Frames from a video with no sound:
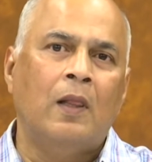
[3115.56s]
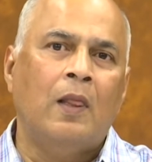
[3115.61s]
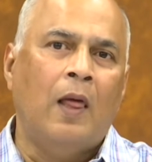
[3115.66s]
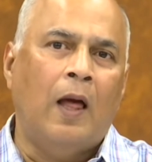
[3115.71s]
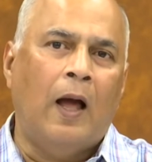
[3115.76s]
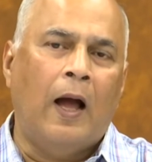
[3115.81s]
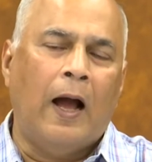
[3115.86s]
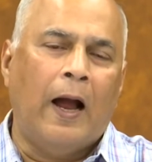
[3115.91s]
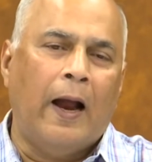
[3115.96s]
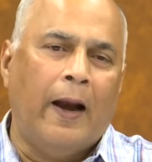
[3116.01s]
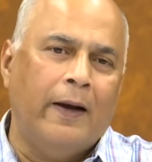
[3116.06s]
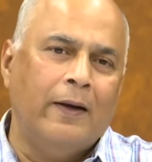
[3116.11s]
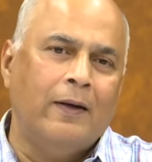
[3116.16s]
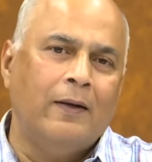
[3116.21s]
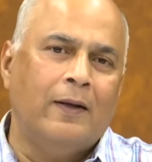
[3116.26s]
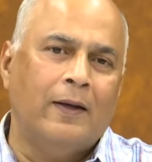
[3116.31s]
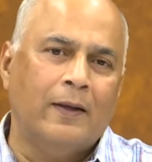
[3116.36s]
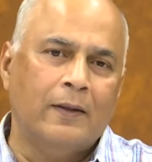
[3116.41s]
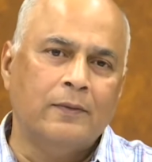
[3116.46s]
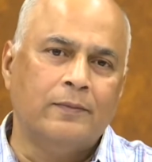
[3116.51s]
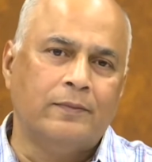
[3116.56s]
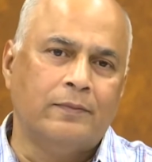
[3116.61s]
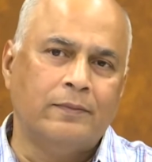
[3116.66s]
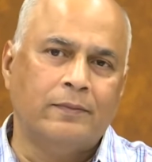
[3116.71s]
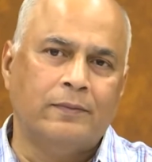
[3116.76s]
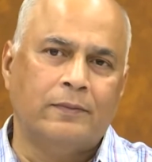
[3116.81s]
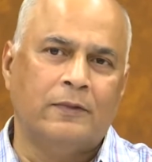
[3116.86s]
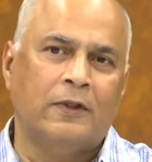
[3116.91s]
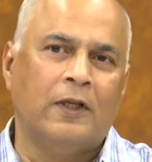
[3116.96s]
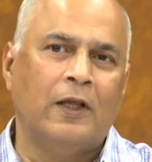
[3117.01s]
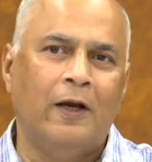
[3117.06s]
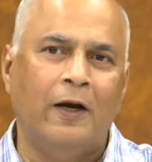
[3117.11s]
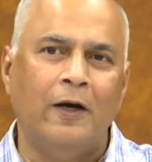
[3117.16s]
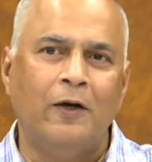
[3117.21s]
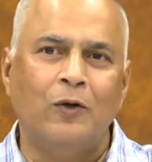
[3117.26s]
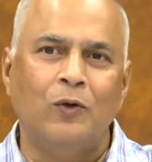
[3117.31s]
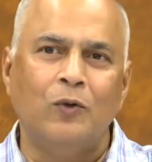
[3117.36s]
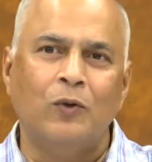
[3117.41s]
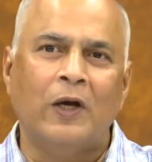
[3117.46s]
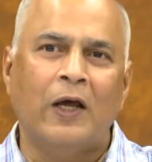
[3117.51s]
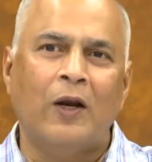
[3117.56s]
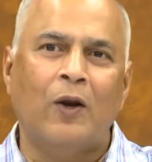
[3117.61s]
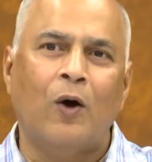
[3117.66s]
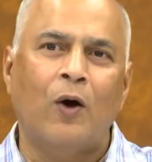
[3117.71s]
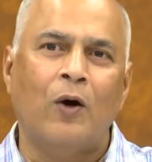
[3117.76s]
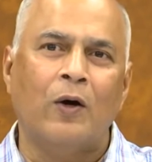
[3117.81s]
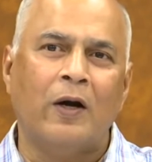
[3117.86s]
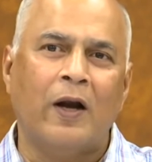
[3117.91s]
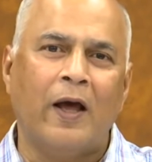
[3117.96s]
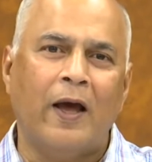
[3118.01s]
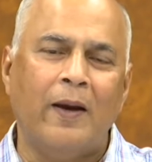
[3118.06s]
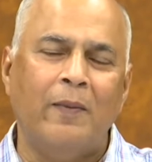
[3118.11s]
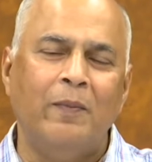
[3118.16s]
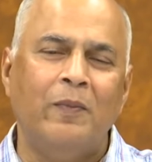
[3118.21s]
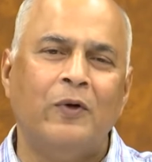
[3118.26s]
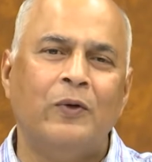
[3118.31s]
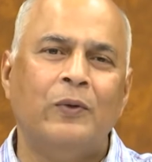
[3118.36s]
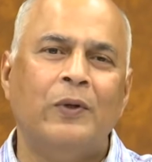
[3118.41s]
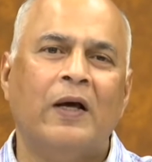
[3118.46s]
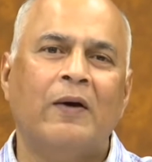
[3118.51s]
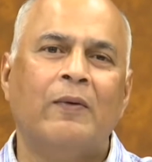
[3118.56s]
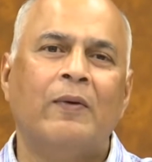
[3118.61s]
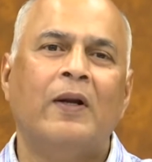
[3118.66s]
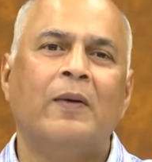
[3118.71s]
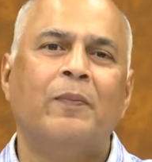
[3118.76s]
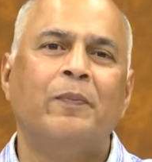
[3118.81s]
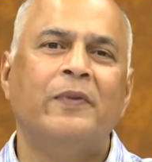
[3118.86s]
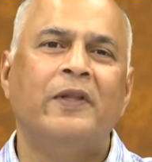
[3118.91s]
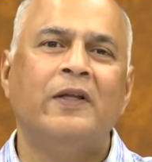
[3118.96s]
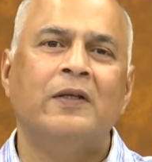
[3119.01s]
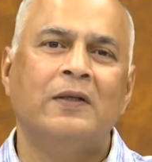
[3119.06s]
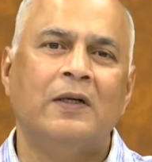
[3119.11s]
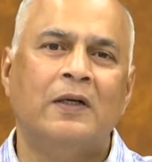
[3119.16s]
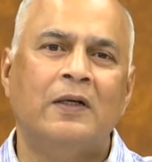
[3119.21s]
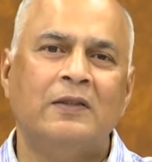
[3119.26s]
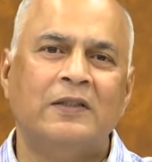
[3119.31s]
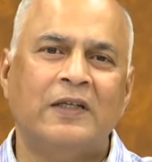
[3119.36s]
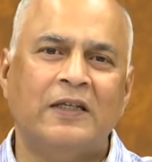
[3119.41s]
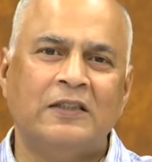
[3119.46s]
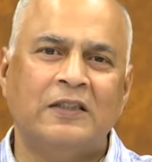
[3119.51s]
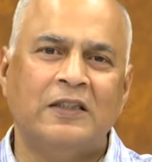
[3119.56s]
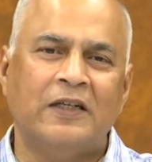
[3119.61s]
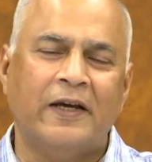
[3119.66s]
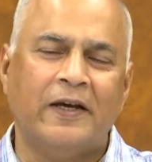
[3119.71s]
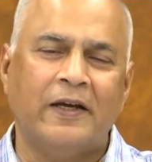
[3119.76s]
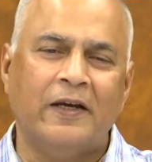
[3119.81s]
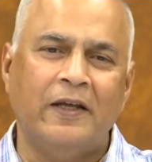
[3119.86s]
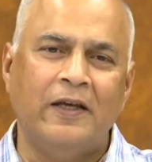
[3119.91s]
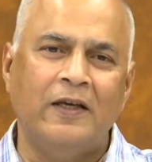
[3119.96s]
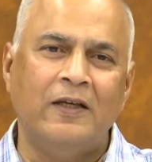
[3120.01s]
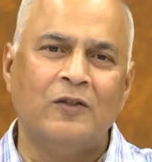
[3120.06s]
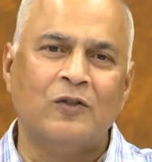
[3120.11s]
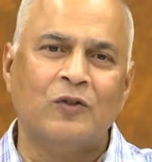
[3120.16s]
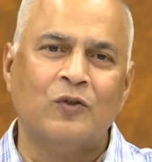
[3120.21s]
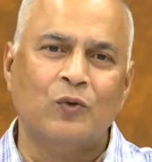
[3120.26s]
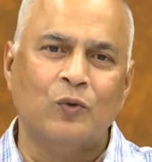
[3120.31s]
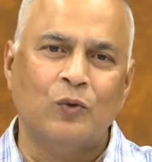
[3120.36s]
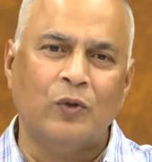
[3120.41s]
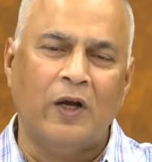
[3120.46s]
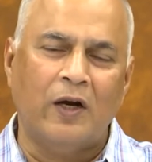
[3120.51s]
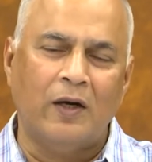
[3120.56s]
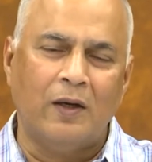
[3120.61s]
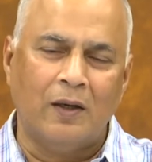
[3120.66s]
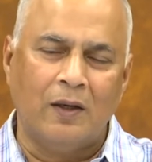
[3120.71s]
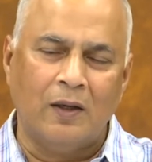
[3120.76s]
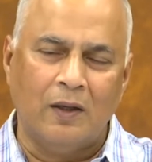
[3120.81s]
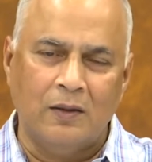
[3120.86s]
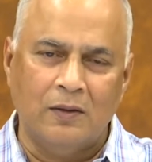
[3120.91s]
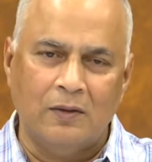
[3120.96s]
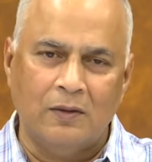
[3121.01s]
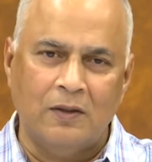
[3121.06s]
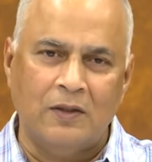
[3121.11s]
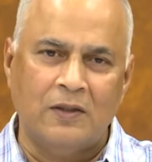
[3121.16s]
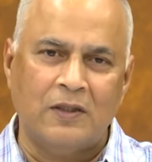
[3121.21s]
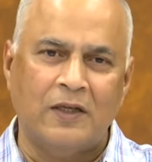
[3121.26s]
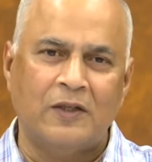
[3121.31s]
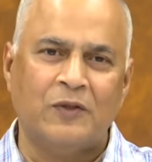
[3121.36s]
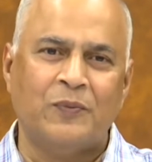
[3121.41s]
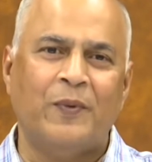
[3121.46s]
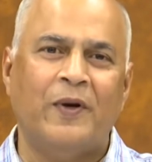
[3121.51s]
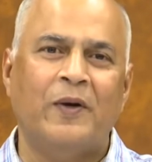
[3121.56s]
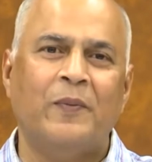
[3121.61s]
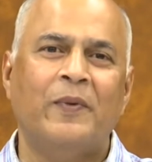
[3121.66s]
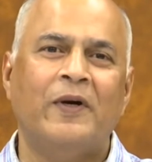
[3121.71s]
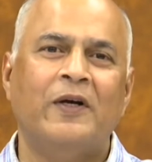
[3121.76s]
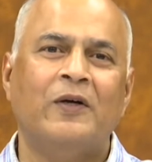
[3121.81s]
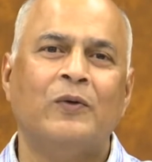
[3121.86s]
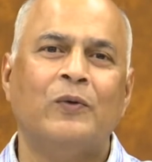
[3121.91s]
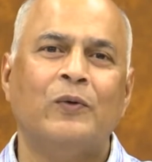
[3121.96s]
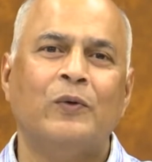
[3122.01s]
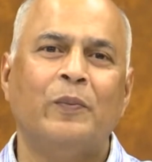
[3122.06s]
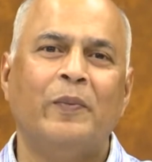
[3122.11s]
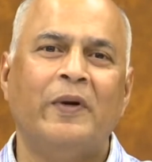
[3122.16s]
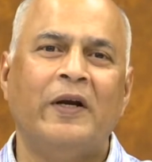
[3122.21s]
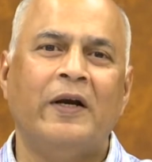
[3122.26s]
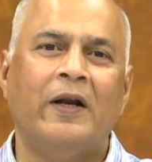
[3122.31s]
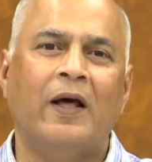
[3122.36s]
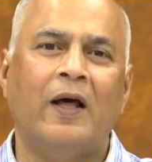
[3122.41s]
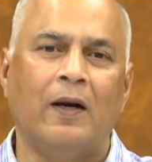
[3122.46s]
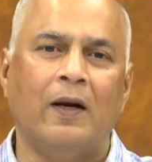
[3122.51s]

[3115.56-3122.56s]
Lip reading: And it took a long time to develop such techniques so that this experiment could be done.